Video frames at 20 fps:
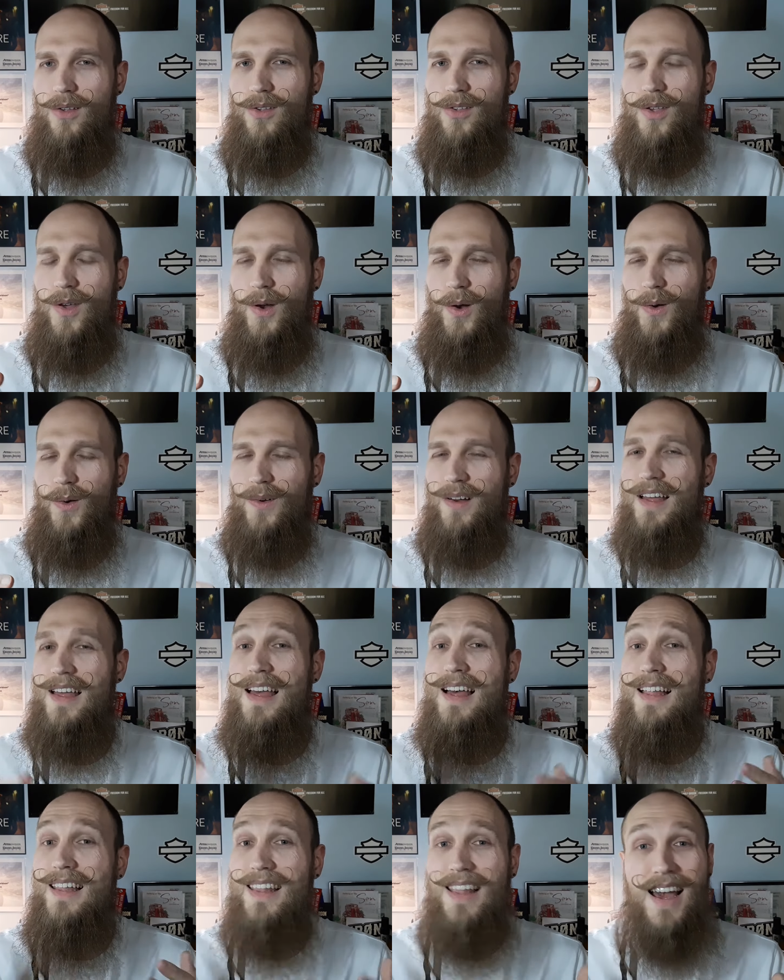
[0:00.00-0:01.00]
So
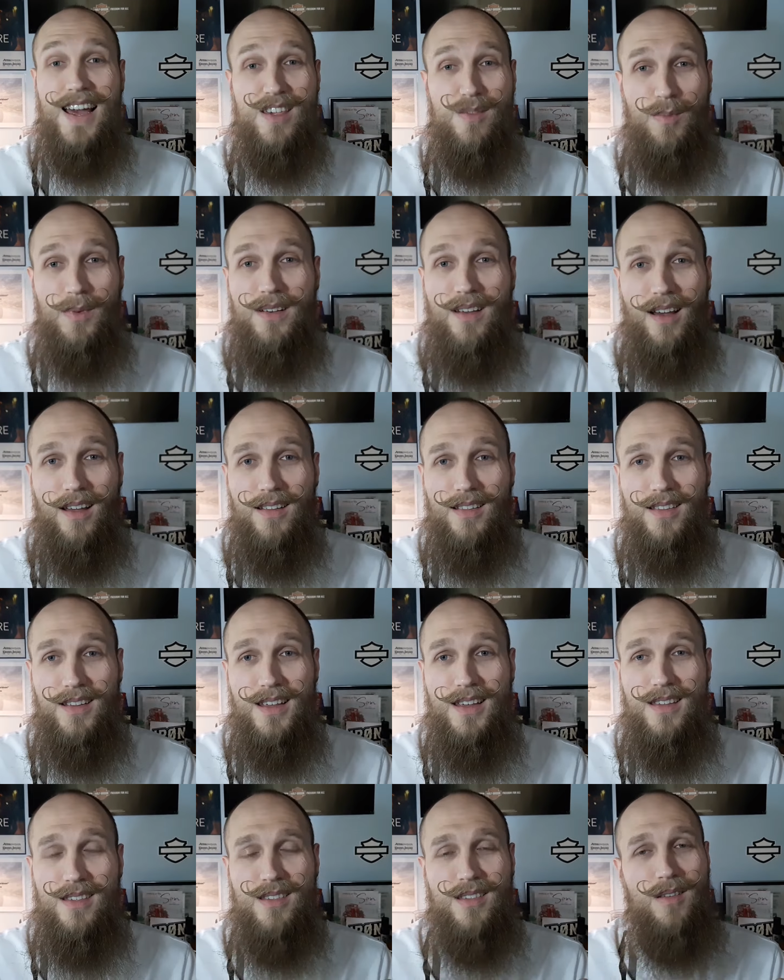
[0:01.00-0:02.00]
Last but not
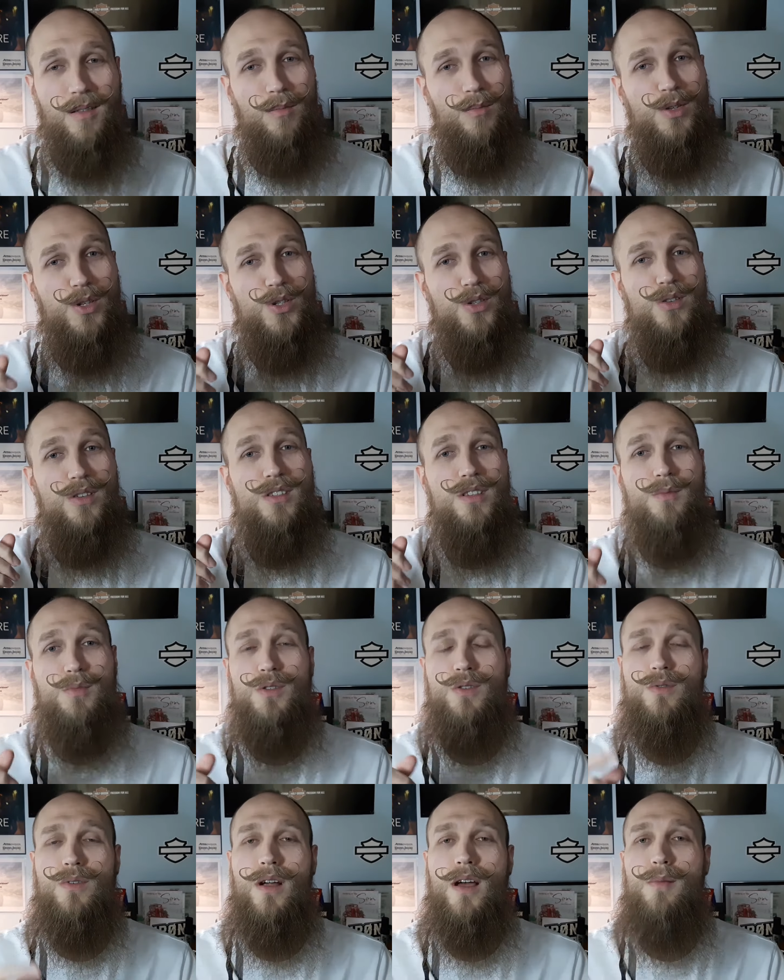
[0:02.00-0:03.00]
least, be sure to
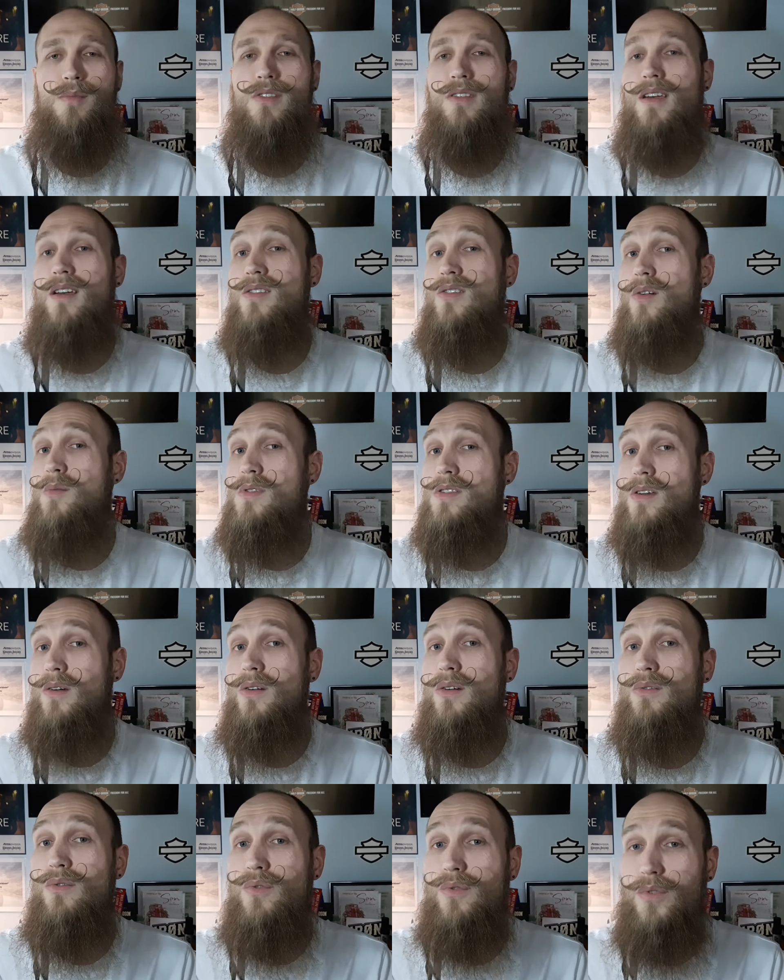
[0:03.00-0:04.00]
subscribe so you guys don't miss
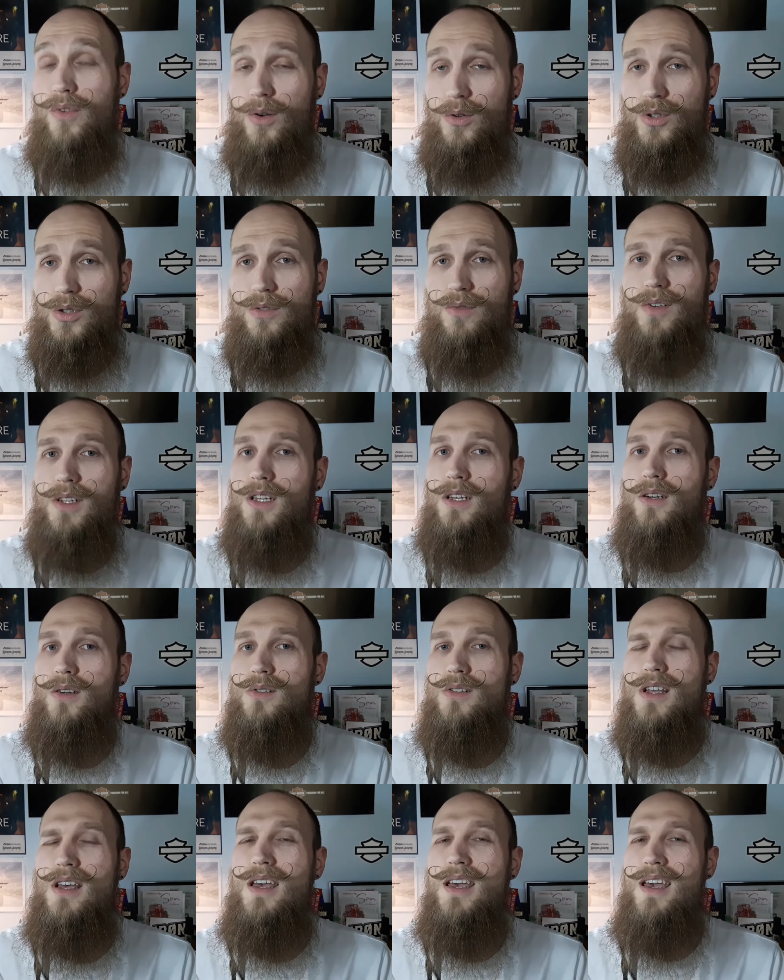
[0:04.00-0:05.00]
out on future
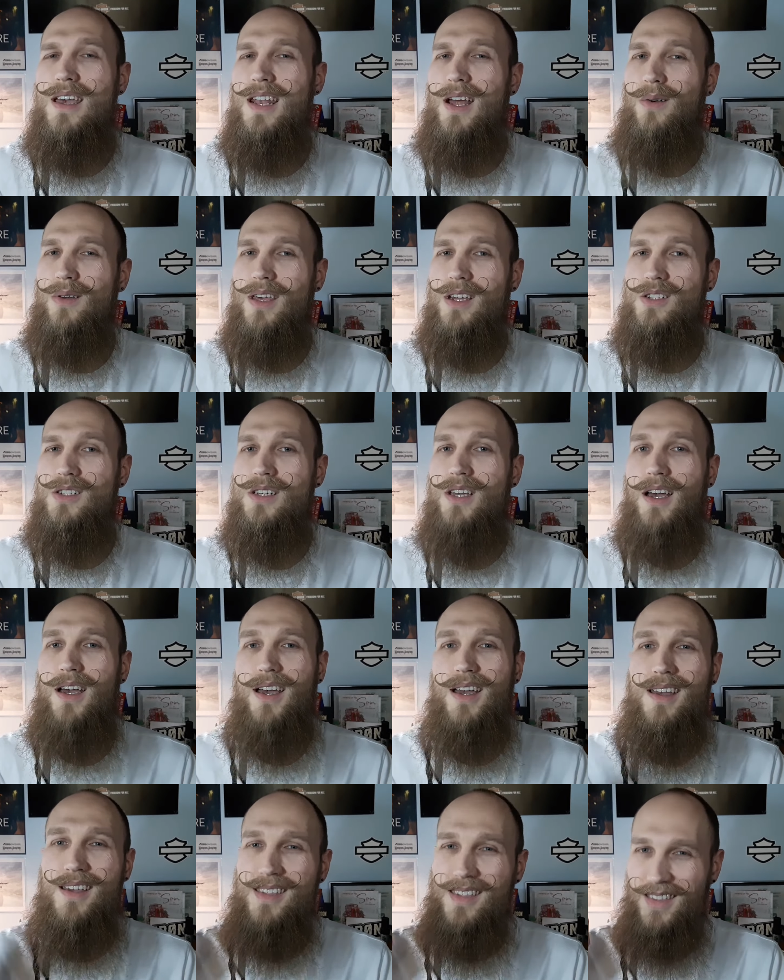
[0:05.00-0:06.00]
videos, and I'll catch you
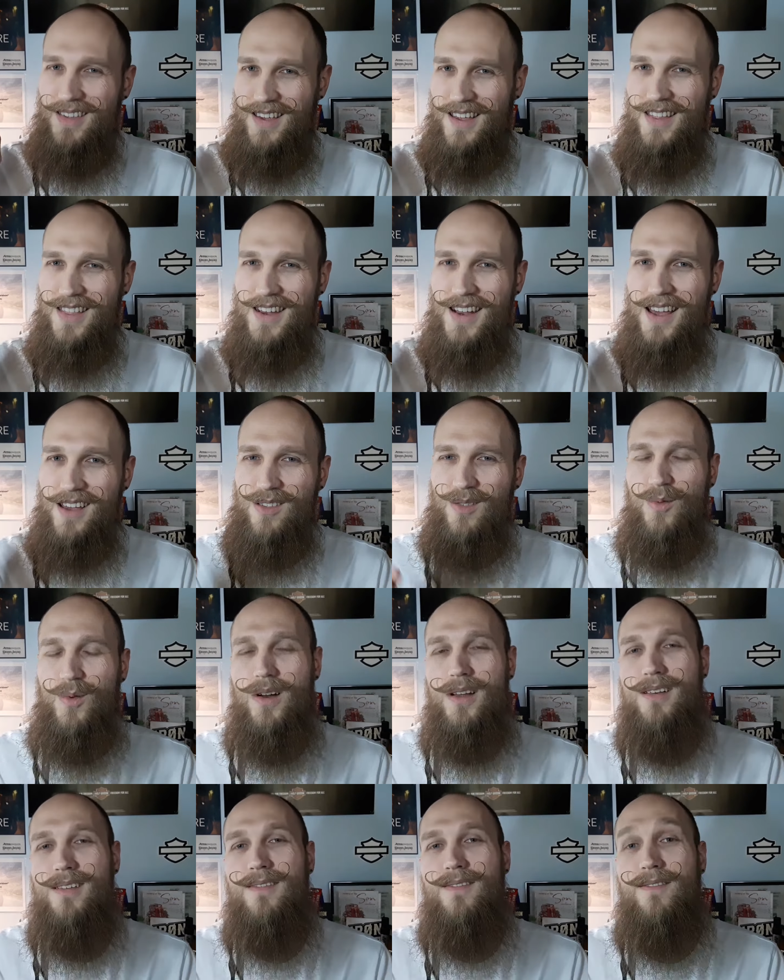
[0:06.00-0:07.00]
guys in the next
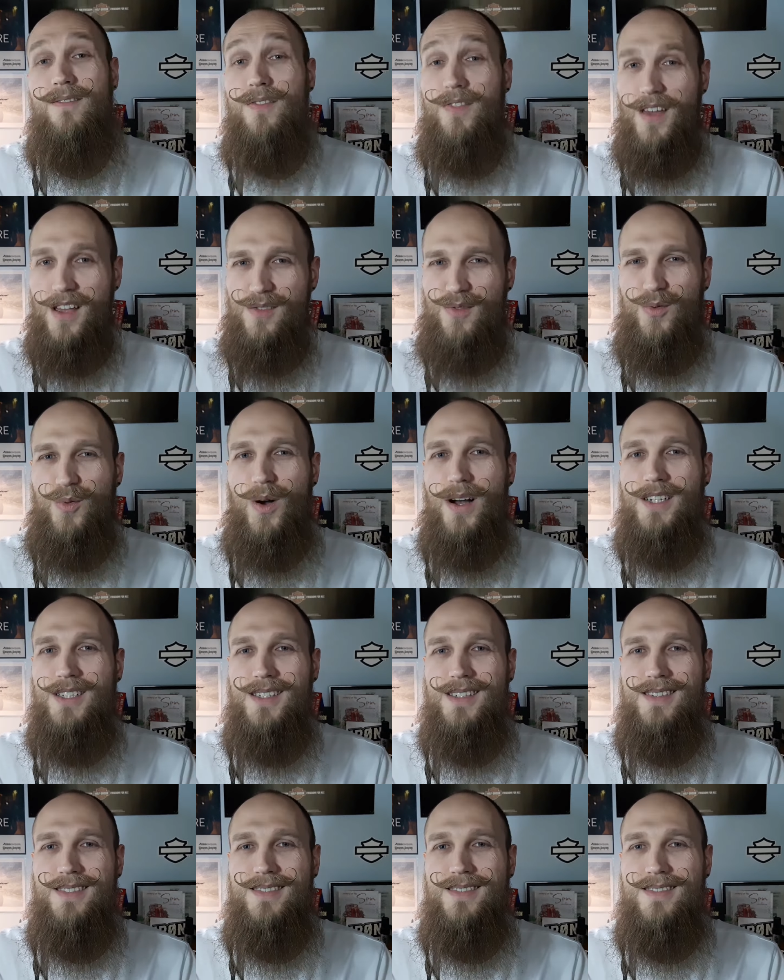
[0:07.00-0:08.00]
one. Thanks for
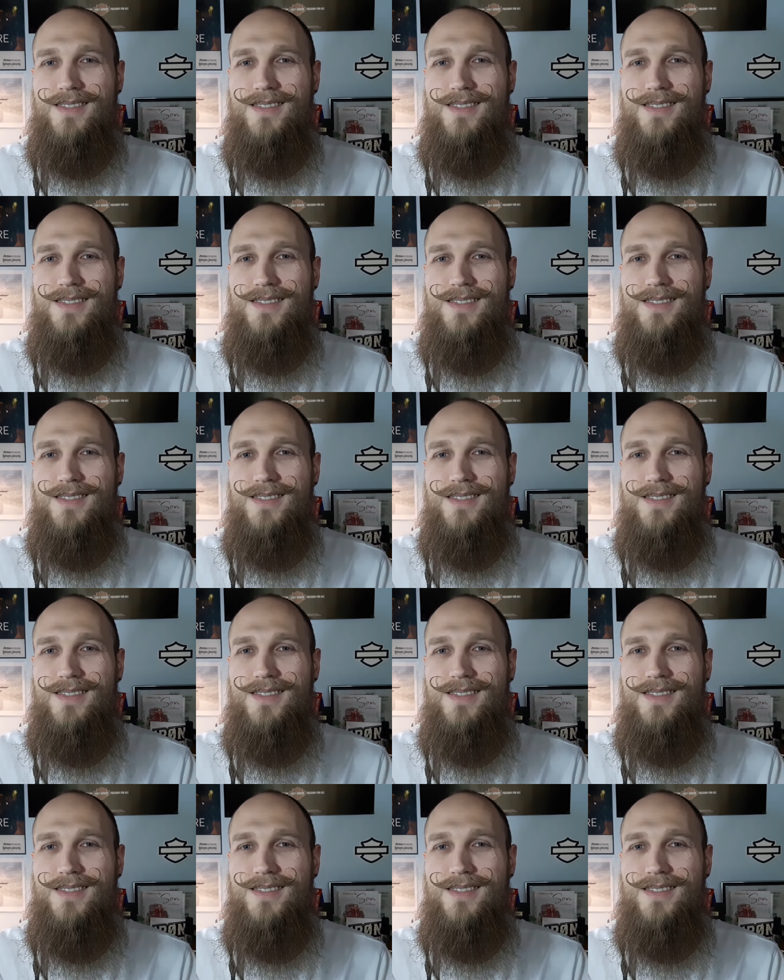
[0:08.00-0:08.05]
watching.